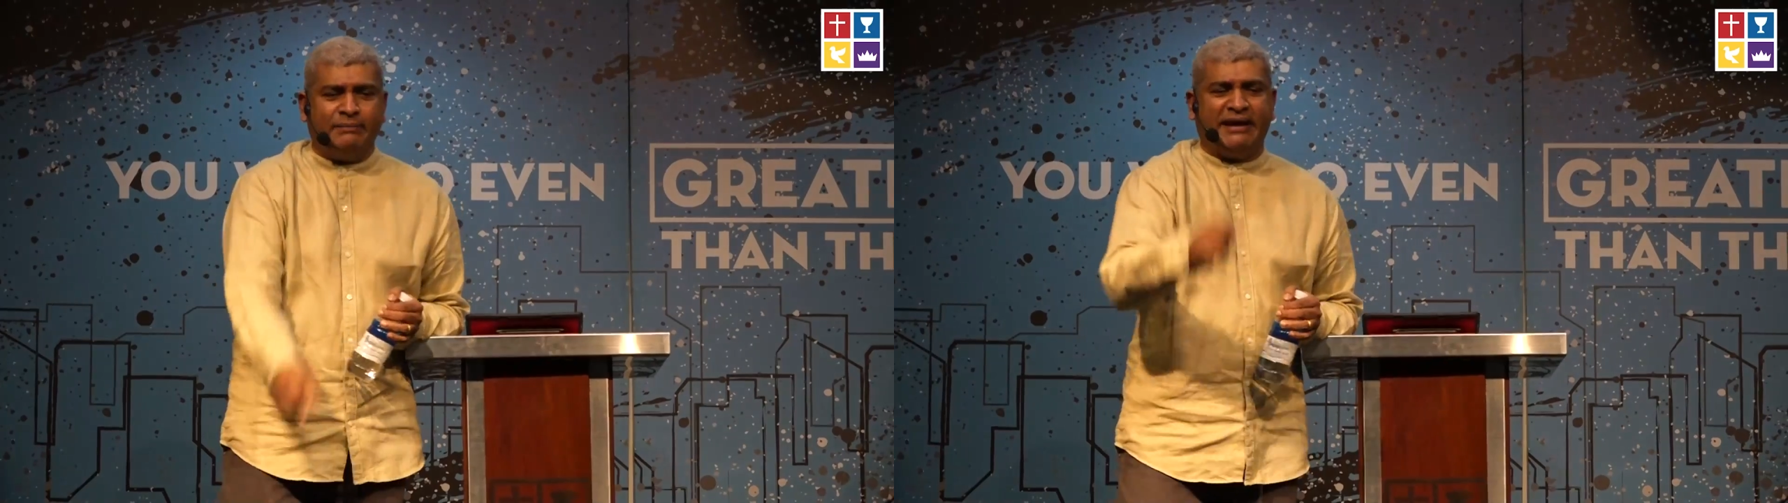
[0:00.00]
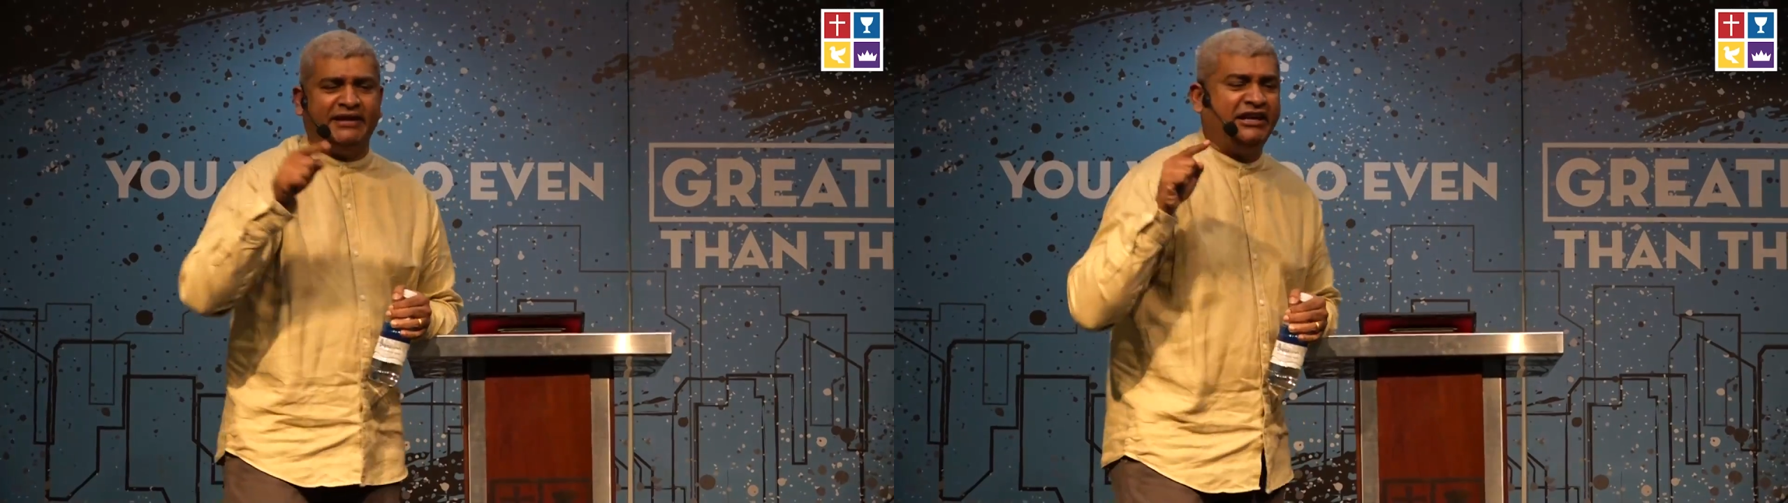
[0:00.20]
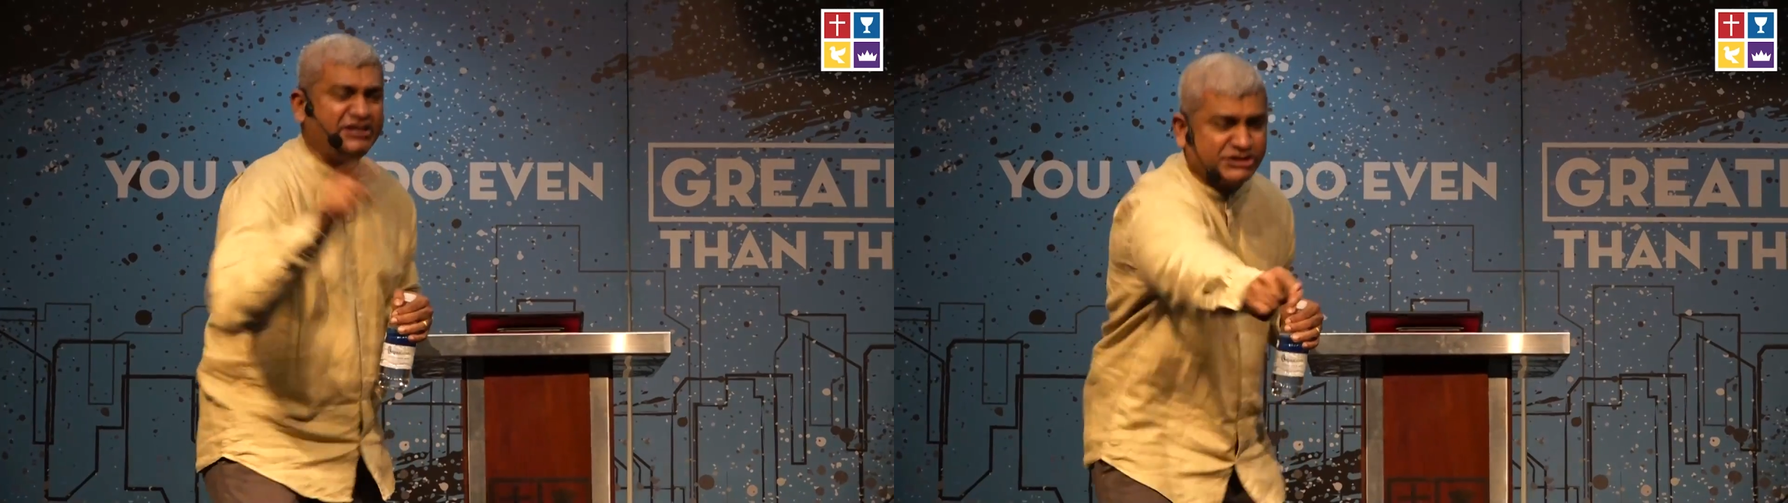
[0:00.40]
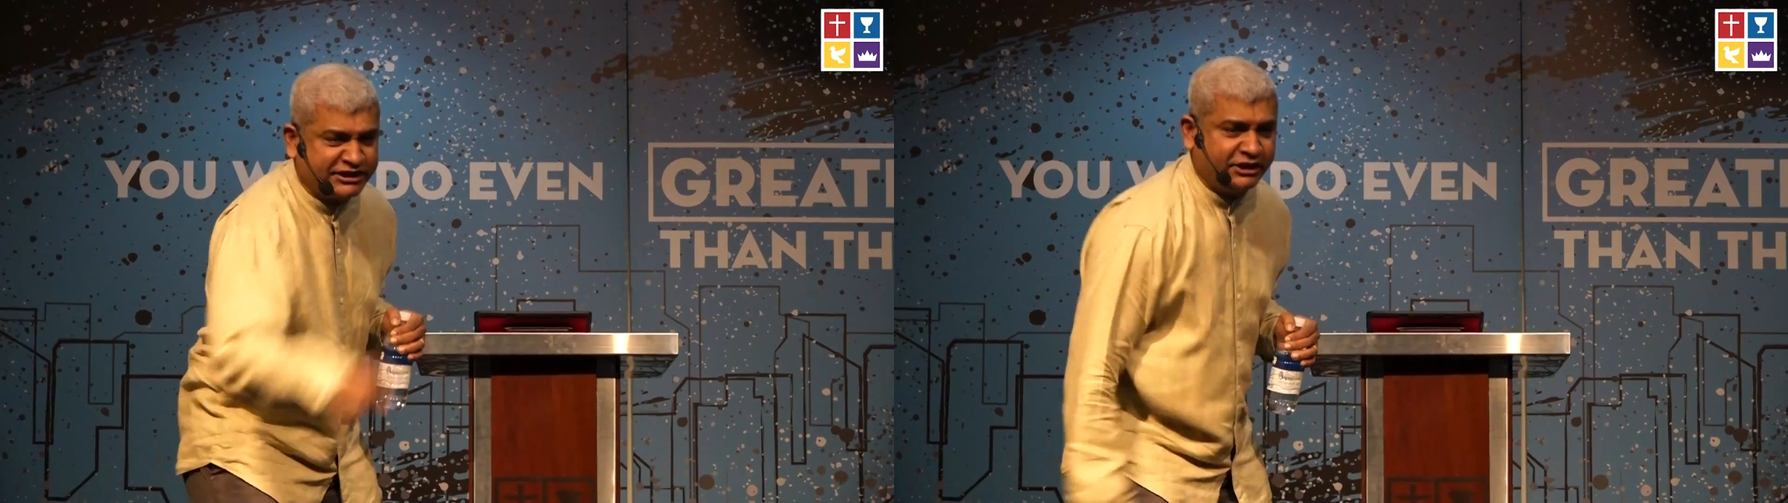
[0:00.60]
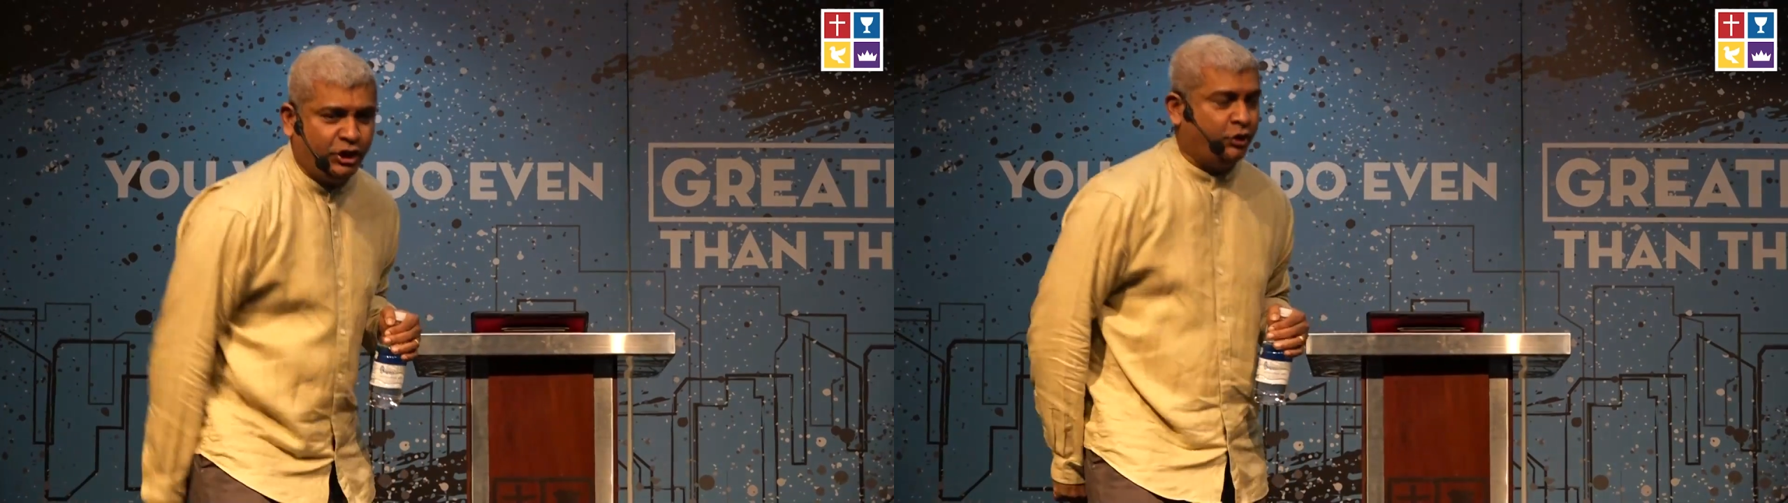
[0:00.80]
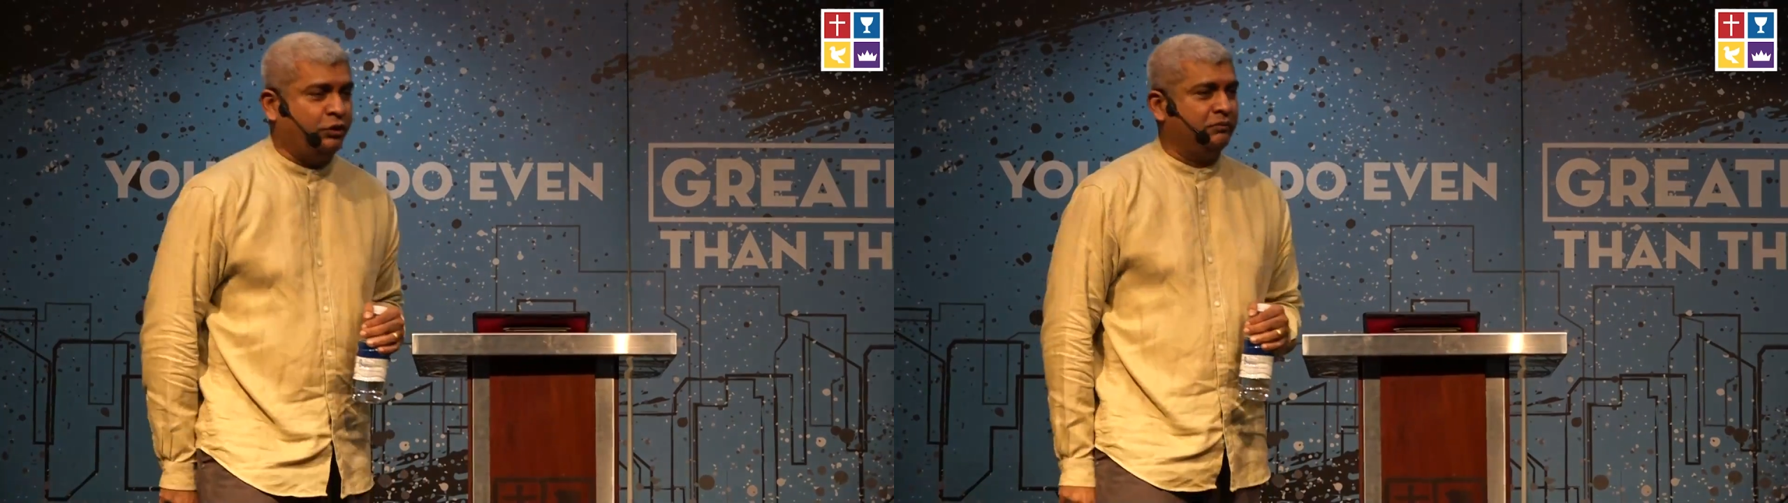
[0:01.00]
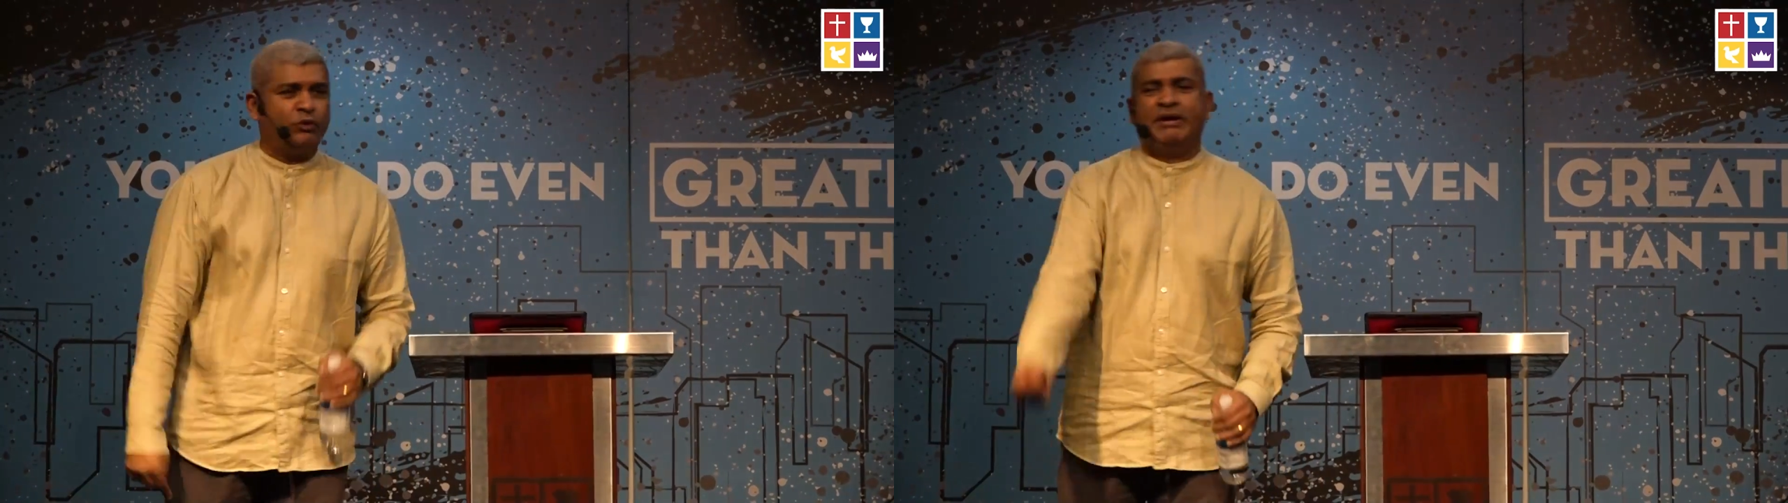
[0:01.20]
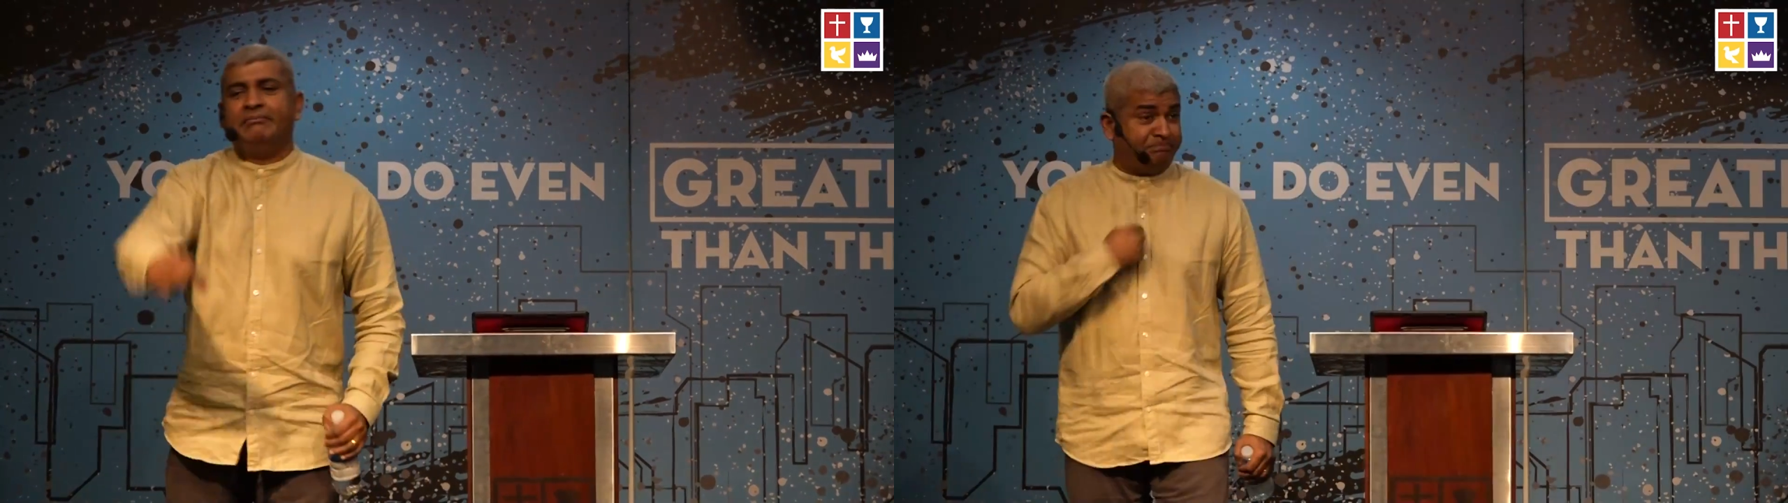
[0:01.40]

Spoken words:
I'm enlisting you to be